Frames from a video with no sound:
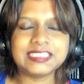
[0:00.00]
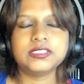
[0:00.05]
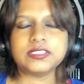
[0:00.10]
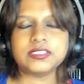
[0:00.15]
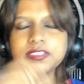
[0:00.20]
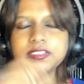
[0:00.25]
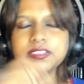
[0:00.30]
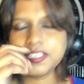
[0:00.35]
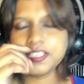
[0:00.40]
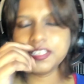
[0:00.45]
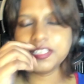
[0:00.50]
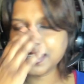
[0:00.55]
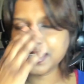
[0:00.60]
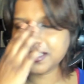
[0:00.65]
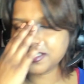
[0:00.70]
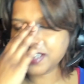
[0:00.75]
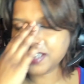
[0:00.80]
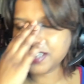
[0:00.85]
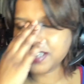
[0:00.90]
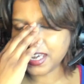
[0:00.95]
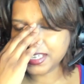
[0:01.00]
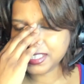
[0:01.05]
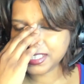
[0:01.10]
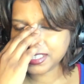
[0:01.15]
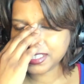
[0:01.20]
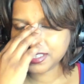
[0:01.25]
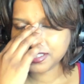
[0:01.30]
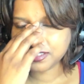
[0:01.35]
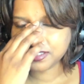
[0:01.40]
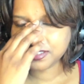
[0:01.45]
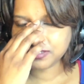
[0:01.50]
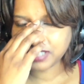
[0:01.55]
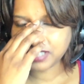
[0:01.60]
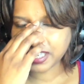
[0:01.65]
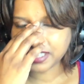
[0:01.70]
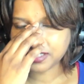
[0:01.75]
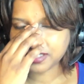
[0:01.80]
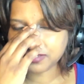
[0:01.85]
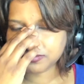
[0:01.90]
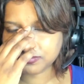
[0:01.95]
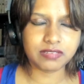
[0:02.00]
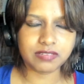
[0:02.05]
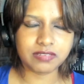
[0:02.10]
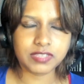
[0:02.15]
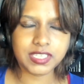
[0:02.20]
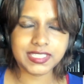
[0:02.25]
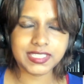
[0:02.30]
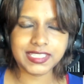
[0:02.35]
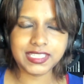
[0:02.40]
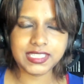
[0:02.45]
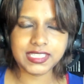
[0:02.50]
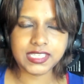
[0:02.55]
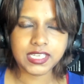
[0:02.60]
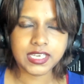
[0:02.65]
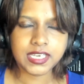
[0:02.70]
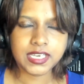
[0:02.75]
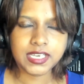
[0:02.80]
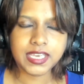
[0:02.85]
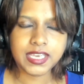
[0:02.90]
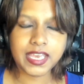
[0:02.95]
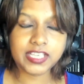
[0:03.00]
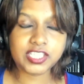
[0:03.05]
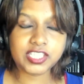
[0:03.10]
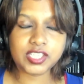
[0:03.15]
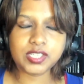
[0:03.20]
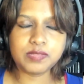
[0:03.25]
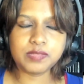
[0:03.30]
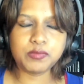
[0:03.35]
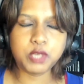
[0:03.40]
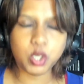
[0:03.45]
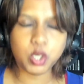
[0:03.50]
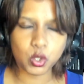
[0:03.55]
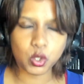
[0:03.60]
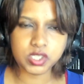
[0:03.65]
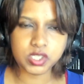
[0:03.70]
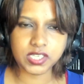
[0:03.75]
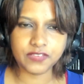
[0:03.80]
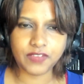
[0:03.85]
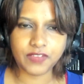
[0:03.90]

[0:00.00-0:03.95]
The scene, guys, like, this is explosive.